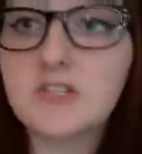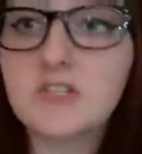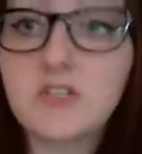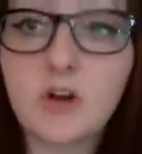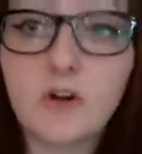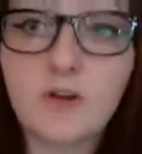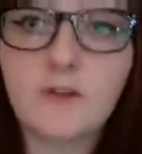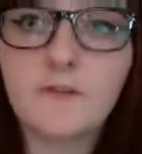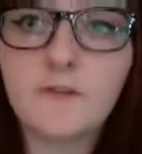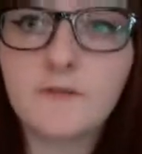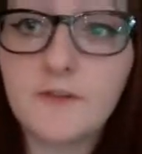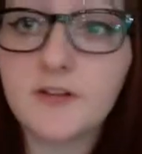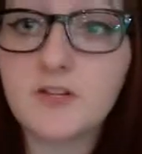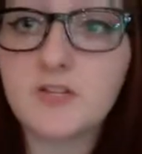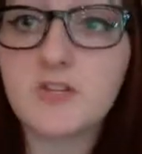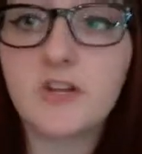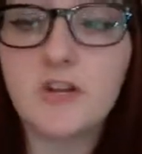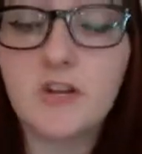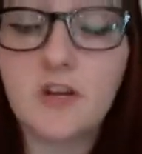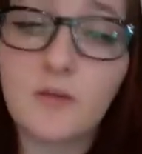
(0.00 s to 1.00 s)
starter
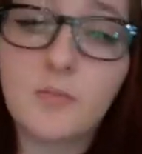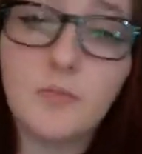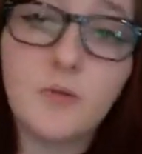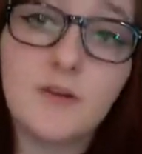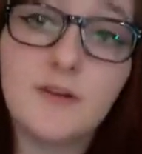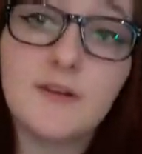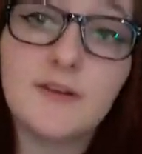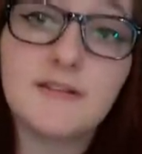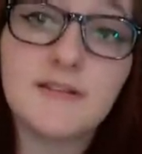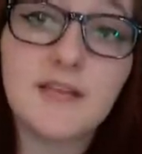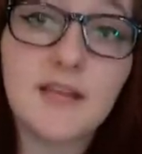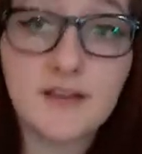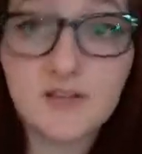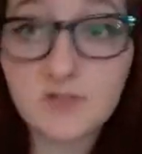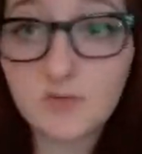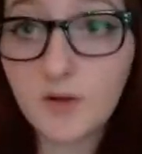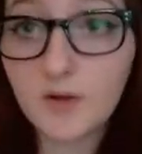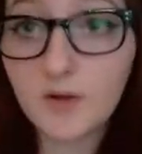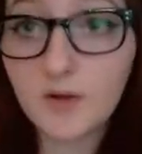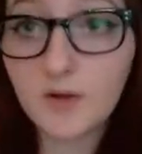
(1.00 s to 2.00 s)
fish in a community tank
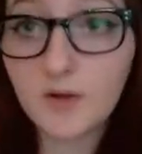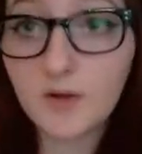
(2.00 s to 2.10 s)
as well.